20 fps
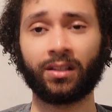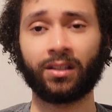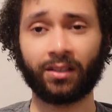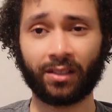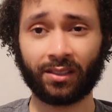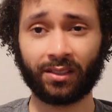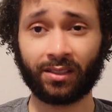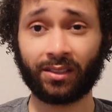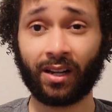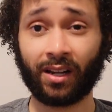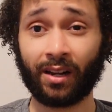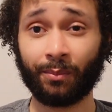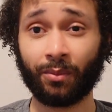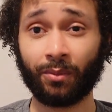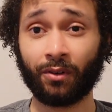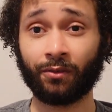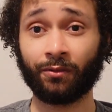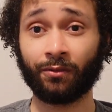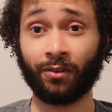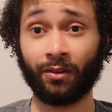This type
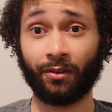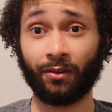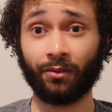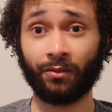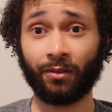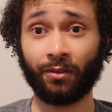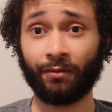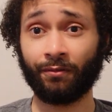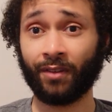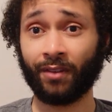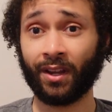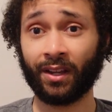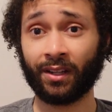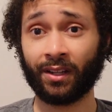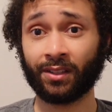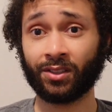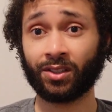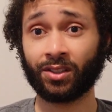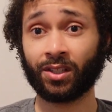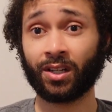of
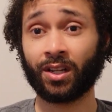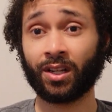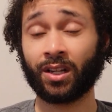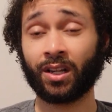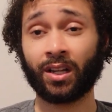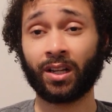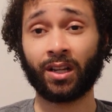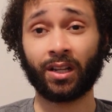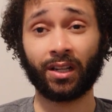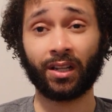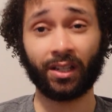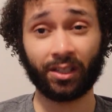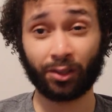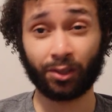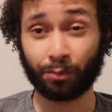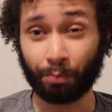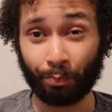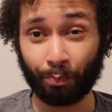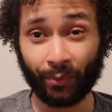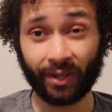revenge is
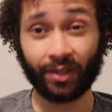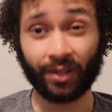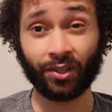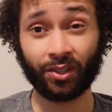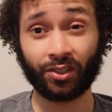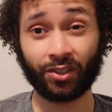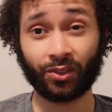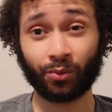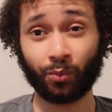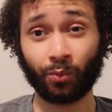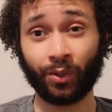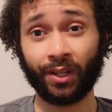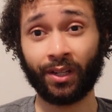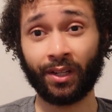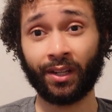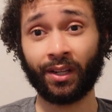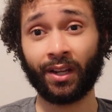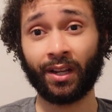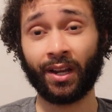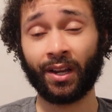
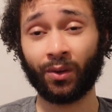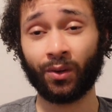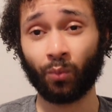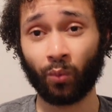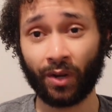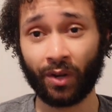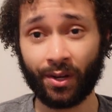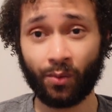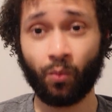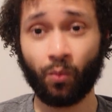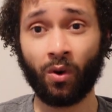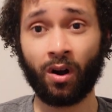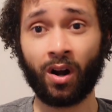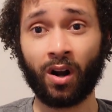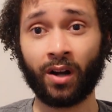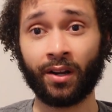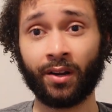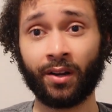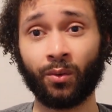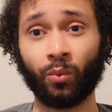bittersweet, and we
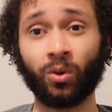want it.